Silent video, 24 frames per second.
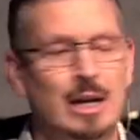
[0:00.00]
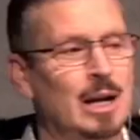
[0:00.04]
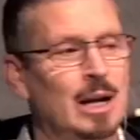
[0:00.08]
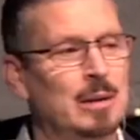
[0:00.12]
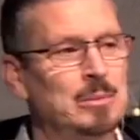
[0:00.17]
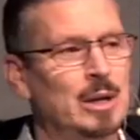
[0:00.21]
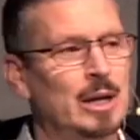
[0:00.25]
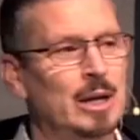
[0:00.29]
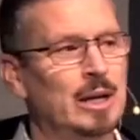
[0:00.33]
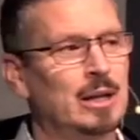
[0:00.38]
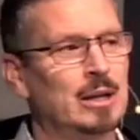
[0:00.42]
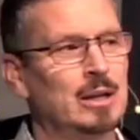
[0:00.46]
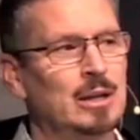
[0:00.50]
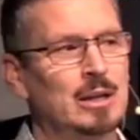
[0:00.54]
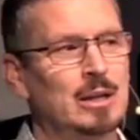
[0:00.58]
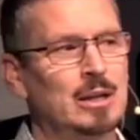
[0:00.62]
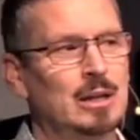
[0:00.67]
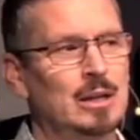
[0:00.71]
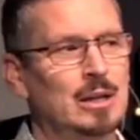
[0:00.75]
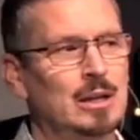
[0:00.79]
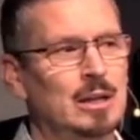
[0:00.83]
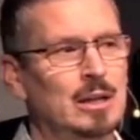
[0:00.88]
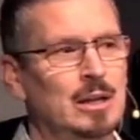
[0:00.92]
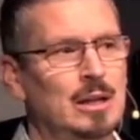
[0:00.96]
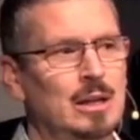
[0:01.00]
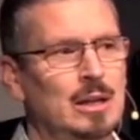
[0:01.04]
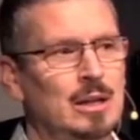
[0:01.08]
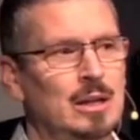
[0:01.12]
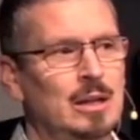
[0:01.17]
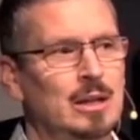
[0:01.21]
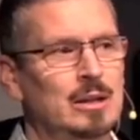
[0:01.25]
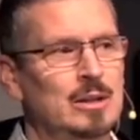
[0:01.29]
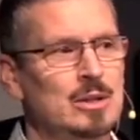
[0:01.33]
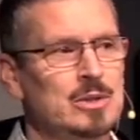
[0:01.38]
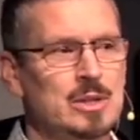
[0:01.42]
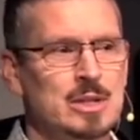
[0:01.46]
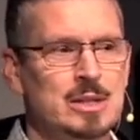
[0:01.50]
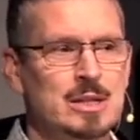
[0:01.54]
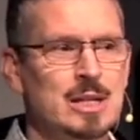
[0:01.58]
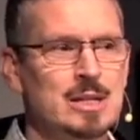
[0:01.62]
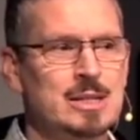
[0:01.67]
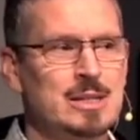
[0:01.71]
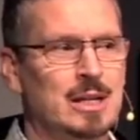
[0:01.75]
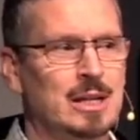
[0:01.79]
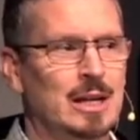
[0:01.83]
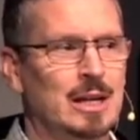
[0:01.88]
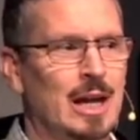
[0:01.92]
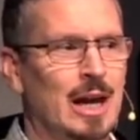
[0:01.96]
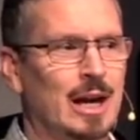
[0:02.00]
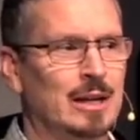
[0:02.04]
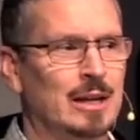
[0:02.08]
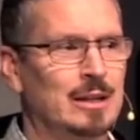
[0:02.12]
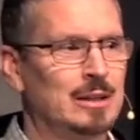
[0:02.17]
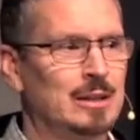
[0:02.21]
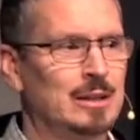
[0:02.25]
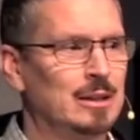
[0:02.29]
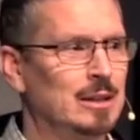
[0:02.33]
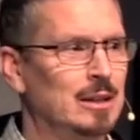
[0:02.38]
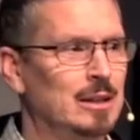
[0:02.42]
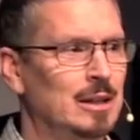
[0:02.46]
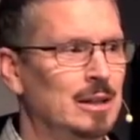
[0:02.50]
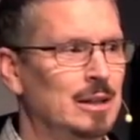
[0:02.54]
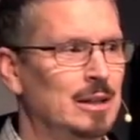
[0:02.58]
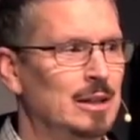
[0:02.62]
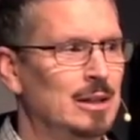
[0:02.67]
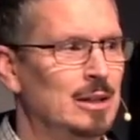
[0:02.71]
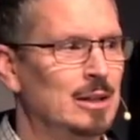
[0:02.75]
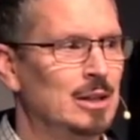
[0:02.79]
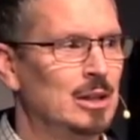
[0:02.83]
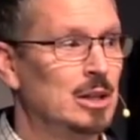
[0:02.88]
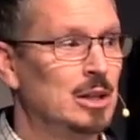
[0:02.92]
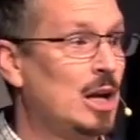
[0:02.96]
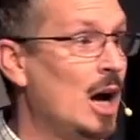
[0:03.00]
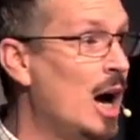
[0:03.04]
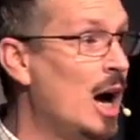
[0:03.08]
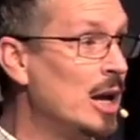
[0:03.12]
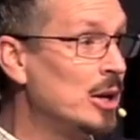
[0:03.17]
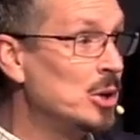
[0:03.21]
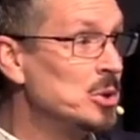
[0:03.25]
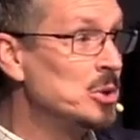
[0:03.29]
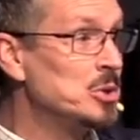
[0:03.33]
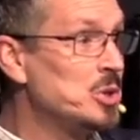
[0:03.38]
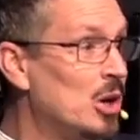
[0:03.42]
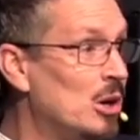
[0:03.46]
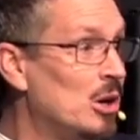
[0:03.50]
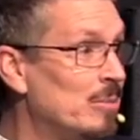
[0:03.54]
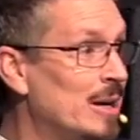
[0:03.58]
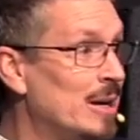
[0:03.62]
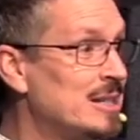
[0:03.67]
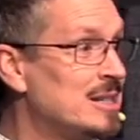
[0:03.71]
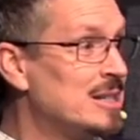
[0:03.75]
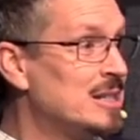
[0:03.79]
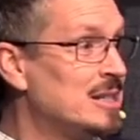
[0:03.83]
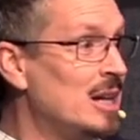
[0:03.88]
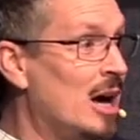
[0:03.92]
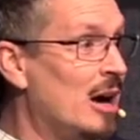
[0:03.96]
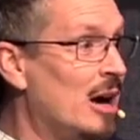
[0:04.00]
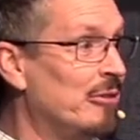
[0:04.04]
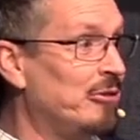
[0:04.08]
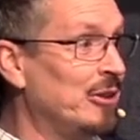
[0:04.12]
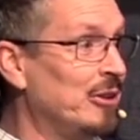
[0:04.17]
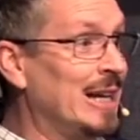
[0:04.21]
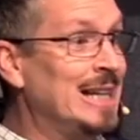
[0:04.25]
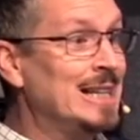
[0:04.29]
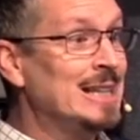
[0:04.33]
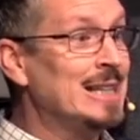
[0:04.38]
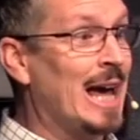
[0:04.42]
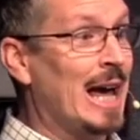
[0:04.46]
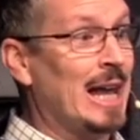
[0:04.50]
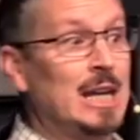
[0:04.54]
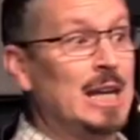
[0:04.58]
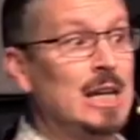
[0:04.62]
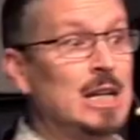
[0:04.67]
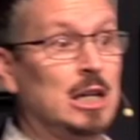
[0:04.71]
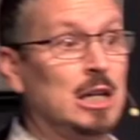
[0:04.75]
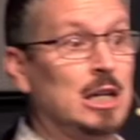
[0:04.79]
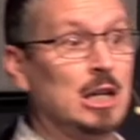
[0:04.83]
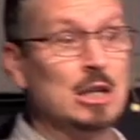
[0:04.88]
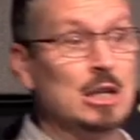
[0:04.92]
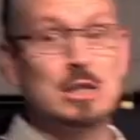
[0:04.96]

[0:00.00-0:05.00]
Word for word: And I'm like there's a disconnect. God owns all my stuff in that he